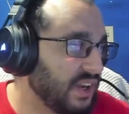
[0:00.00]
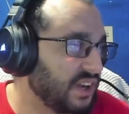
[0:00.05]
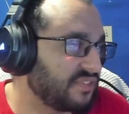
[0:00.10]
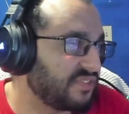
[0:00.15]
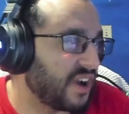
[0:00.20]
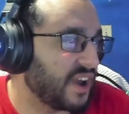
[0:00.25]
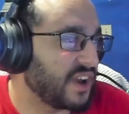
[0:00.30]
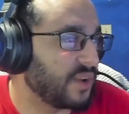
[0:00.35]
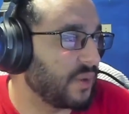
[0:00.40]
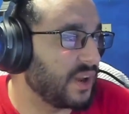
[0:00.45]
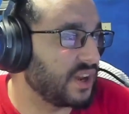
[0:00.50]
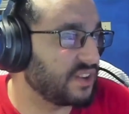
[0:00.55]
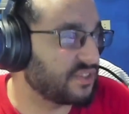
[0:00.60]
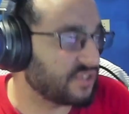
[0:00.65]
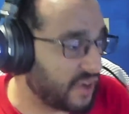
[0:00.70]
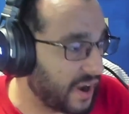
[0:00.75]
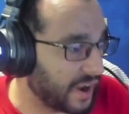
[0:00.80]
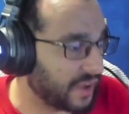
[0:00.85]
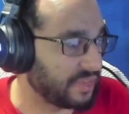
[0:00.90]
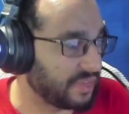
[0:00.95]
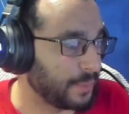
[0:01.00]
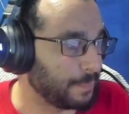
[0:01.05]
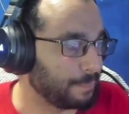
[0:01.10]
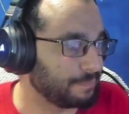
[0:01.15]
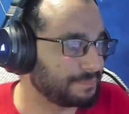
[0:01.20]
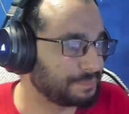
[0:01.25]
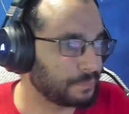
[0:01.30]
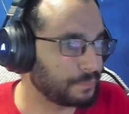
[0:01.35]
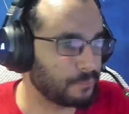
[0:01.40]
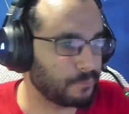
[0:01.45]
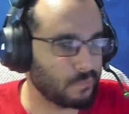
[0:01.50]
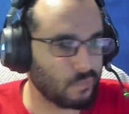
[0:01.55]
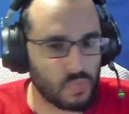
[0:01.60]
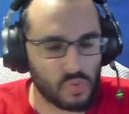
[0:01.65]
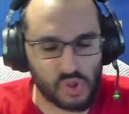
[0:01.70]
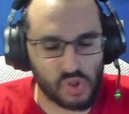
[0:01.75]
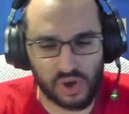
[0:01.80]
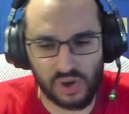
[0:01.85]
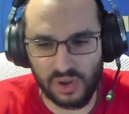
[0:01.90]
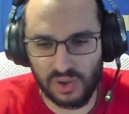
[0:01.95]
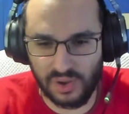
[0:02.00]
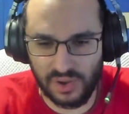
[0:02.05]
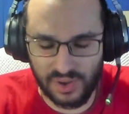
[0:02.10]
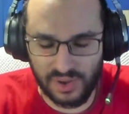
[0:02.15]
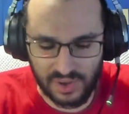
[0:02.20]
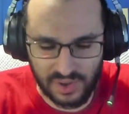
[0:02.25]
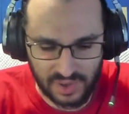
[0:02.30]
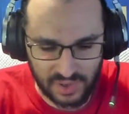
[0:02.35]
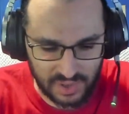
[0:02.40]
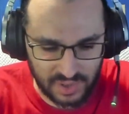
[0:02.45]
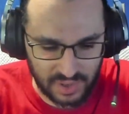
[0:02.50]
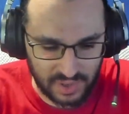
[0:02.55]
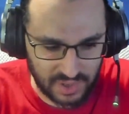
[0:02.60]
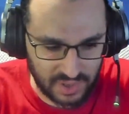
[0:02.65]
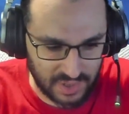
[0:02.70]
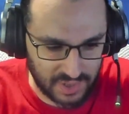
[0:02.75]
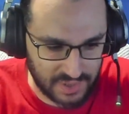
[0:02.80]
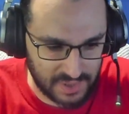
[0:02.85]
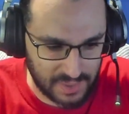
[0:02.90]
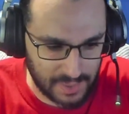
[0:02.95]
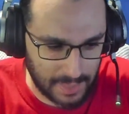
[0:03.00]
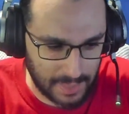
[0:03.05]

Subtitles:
to find a way to track them. Uh,